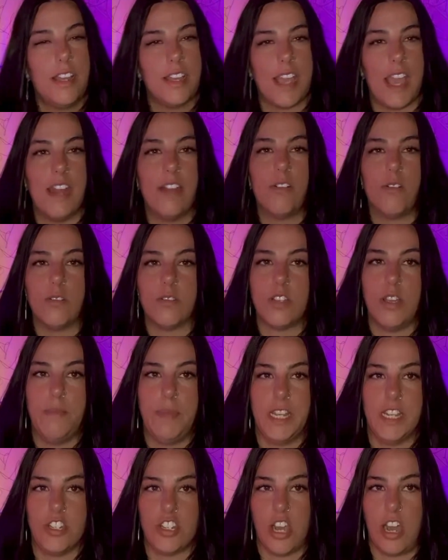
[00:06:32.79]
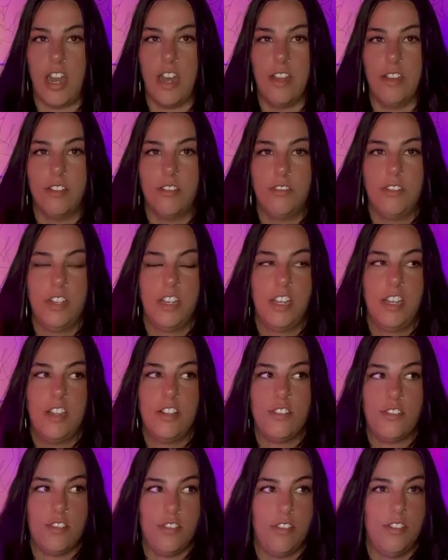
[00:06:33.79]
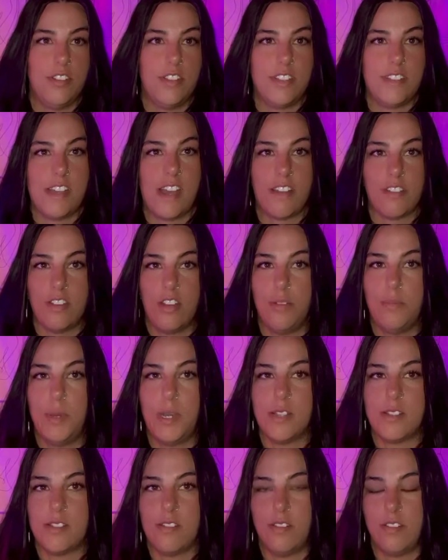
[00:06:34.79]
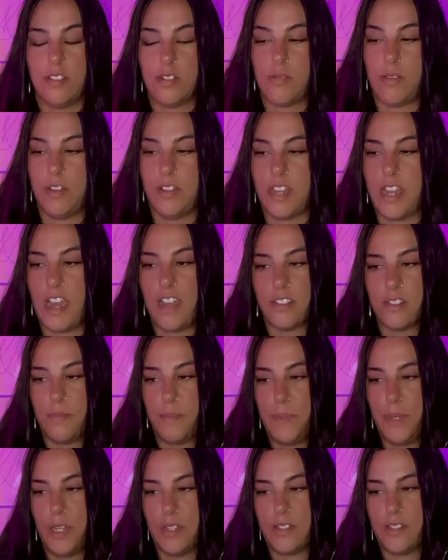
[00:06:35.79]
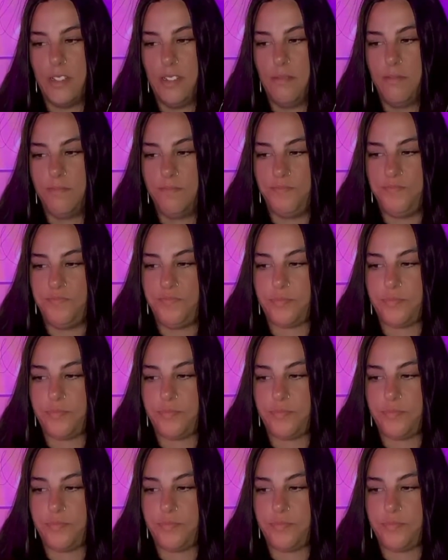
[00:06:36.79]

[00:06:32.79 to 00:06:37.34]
Can also be a child to the South Node person or the 12th house person.